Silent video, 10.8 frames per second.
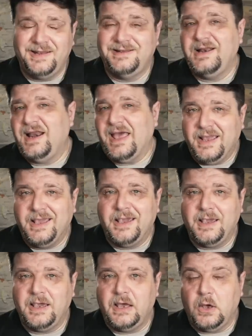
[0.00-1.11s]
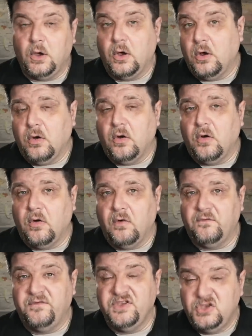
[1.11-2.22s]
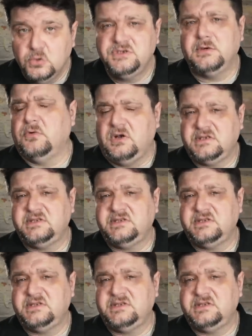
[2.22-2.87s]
and the lack of usable